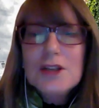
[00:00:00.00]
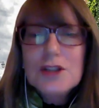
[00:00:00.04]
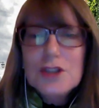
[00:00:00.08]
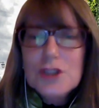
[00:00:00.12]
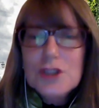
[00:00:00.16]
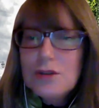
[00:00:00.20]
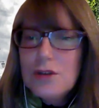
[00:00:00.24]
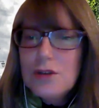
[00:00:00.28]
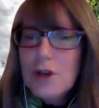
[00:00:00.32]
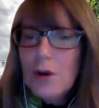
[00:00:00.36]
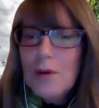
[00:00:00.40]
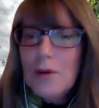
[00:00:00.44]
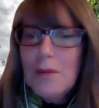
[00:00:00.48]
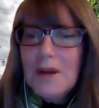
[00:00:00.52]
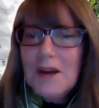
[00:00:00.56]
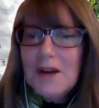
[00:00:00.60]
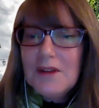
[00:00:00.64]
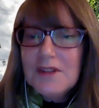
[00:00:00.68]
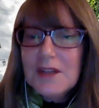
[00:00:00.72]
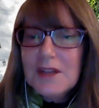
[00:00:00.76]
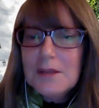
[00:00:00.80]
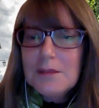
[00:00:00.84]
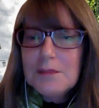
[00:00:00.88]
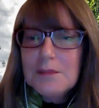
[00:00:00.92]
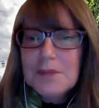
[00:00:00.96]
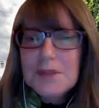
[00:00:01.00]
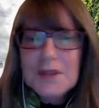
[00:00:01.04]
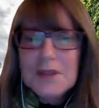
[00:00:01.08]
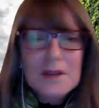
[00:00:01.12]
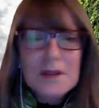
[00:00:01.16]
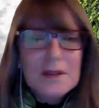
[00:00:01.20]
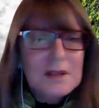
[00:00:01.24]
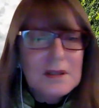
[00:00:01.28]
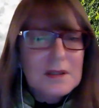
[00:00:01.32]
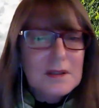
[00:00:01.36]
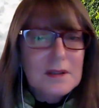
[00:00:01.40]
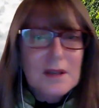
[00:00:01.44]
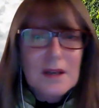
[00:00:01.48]
Do you know about that
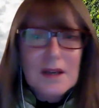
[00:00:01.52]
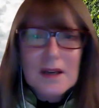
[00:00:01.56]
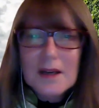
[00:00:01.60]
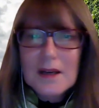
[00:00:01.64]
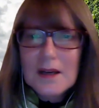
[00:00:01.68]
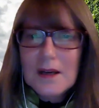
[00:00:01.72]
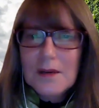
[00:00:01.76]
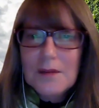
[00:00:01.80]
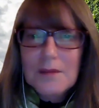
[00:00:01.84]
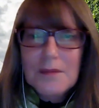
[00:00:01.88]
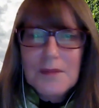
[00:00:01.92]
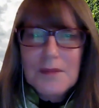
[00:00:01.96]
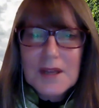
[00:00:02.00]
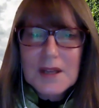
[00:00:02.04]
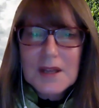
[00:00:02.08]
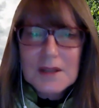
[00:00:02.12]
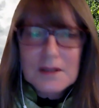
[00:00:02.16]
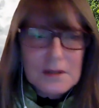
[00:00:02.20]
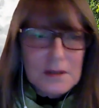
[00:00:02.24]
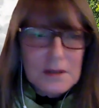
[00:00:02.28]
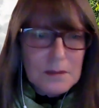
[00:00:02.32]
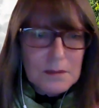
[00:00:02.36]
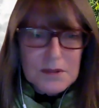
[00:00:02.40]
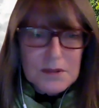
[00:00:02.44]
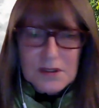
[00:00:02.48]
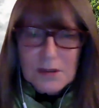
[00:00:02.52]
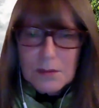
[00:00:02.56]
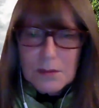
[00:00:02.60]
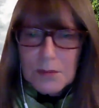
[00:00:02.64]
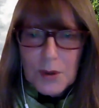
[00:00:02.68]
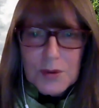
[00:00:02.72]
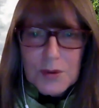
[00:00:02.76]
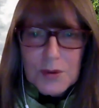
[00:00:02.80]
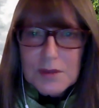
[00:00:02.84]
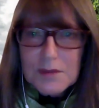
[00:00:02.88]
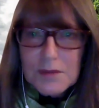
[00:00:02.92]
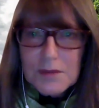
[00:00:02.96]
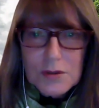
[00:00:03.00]
bill? And so
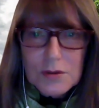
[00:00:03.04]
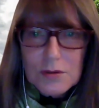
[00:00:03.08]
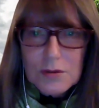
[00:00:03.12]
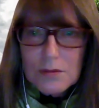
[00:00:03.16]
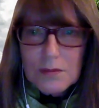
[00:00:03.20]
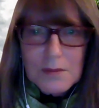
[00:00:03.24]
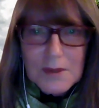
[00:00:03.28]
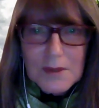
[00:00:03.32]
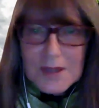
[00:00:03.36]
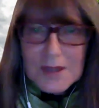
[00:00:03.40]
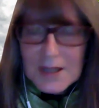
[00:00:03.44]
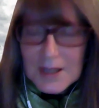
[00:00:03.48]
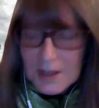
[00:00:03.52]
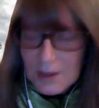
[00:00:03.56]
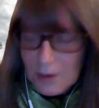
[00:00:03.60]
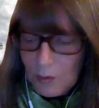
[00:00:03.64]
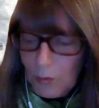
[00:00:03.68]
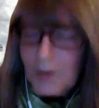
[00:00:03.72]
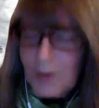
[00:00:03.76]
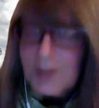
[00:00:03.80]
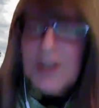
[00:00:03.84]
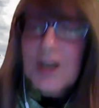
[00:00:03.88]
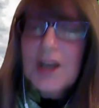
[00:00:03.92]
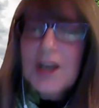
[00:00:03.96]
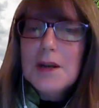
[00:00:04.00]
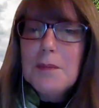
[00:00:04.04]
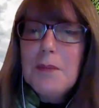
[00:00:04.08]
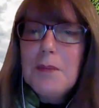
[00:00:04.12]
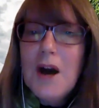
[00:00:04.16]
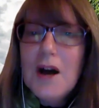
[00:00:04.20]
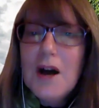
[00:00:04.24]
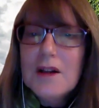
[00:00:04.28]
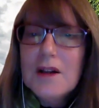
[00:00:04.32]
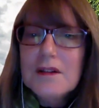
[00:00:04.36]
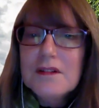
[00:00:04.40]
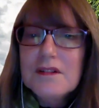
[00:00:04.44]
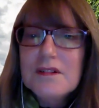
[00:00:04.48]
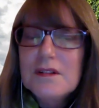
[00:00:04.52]
both of you, what kind of
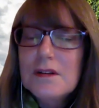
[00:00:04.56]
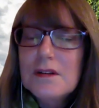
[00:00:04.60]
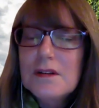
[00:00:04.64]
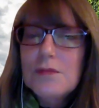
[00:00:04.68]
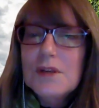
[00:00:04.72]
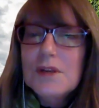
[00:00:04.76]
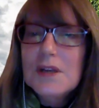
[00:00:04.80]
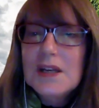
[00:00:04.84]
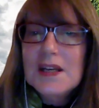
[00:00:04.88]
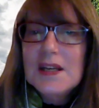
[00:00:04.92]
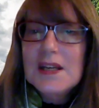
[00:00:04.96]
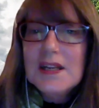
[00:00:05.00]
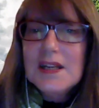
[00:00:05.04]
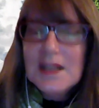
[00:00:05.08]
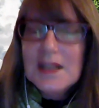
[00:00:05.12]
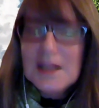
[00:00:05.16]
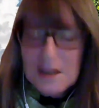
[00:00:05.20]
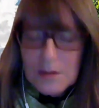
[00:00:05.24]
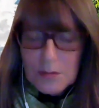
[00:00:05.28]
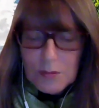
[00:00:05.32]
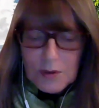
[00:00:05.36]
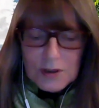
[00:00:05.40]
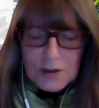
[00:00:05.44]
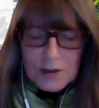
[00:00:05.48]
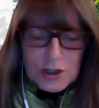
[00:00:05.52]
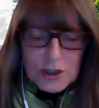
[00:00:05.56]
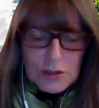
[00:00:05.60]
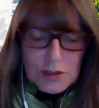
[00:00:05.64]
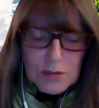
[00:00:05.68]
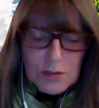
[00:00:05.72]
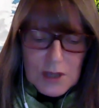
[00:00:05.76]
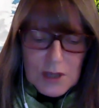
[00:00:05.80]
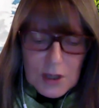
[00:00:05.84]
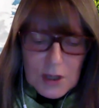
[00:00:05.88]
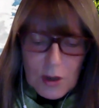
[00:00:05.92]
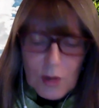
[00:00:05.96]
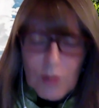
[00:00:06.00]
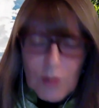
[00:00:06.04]
policy do we need? Where should
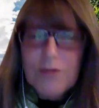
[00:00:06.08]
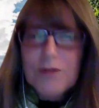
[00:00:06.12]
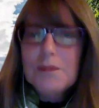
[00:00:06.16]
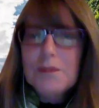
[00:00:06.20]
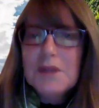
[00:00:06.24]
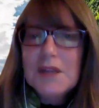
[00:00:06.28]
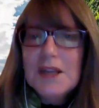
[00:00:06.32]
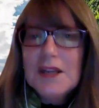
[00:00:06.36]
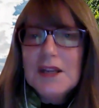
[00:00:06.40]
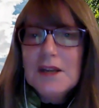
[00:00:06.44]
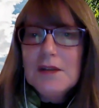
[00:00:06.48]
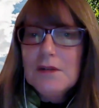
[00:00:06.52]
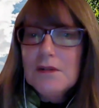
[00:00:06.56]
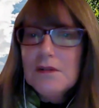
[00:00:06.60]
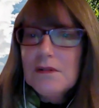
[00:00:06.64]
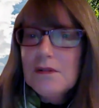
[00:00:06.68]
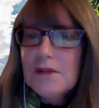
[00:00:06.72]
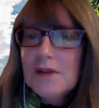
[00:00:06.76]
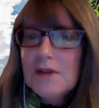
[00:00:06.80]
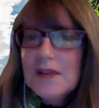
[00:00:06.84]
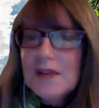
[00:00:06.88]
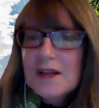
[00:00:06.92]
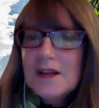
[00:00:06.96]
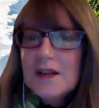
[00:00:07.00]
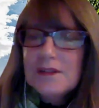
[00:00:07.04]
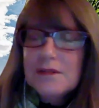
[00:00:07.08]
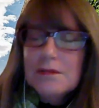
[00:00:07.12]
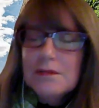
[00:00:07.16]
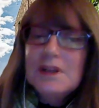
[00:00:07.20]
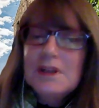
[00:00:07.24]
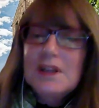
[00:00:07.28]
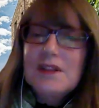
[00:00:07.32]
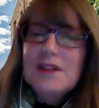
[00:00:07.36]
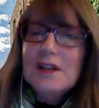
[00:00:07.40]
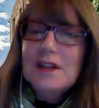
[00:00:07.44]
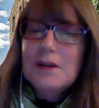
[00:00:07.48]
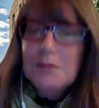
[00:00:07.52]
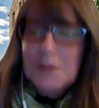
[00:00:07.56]
we go from here? Is there
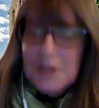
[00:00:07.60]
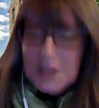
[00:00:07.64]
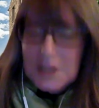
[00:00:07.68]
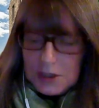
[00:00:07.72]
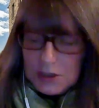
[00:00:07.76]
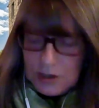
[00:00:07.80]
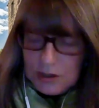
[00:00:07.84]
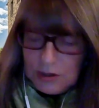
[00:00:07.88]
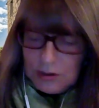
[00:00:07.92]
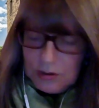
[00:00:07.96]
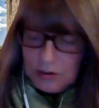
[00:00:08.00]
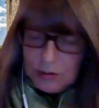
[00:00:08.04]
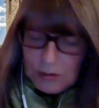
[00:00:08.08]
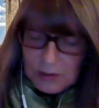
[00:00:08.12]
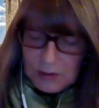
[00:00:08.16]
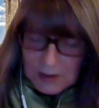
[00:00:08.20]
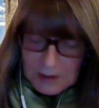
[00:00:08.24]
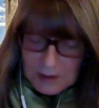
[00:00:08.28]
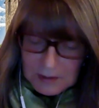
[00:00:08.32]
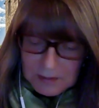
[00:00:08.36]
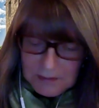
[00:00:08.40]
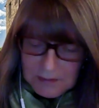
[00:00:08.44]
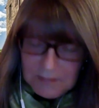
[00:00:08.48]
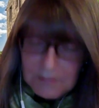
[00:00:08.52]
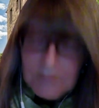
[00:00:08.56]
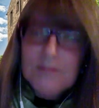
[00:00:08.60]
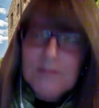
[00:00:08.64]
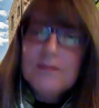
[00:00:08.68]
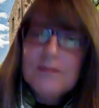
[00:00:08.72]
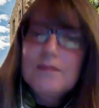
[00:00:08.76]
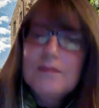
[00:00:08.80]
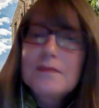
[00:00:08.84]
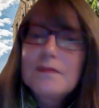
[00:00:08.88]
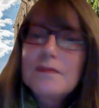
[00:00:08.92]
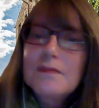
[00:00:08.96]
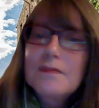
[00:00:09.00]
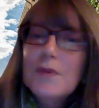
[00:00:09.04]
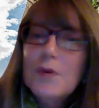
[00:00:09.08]
anything we can do to
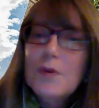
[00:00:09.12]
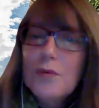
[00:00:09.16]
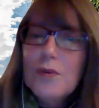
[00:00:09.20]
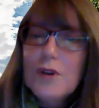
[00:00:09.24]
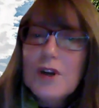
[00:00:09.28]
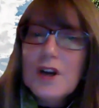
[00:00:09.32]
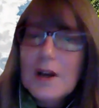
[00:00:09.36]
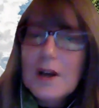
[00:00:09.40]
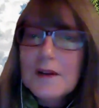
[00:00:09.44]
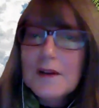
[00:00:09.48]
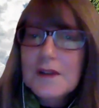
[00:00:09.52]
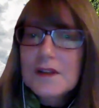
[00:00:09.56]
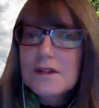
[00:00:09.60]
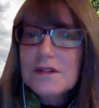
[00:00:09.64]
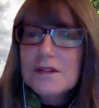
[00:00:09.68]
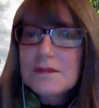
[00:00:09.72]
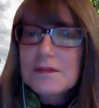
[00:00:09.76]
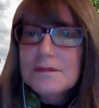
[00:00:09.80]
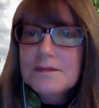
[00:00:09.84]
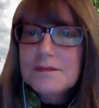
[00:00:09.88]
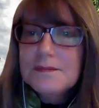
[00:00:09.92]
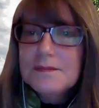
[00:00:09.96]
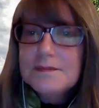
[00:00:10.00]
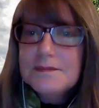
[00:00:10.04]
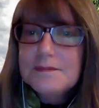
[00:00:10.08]
work on this?